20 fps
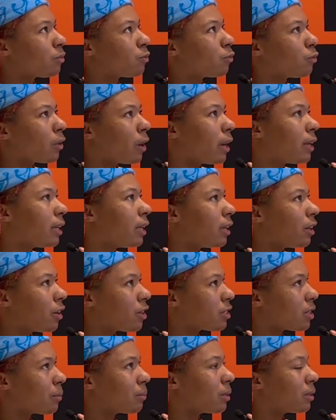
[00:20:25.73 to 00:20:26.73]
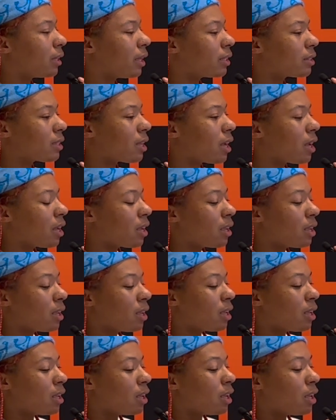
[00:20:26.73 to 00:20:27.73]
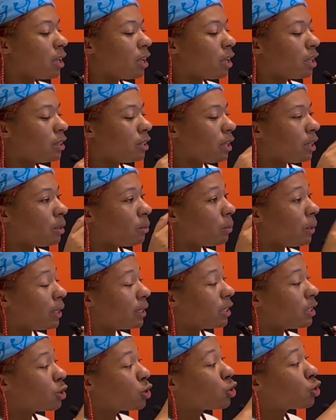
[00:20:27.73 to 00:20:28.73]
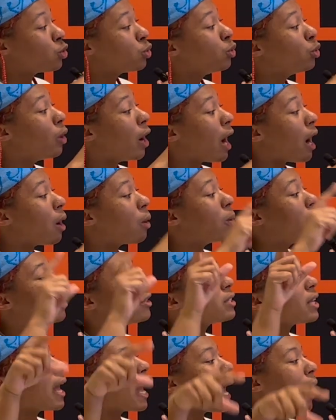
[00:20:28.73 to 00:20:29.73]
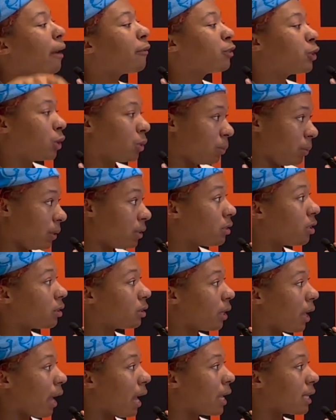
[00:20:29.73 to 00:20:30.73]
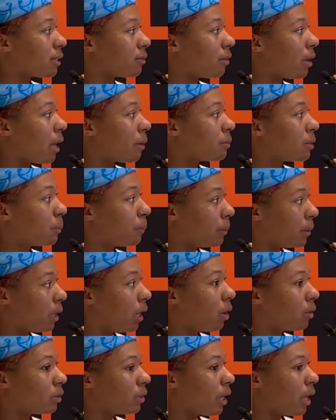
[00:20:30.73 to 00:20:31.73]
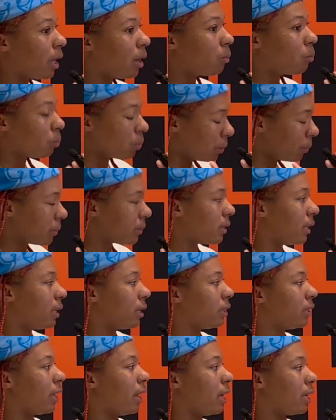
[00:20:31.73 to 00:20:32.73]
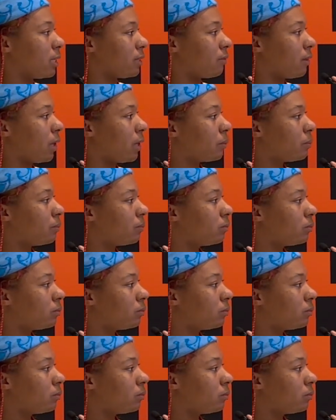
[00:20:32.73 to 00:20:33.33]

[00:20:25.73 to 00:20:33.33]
Friday or something like that. They waited two hours after we took the ASVAB to put out that we were taking the ASVAB.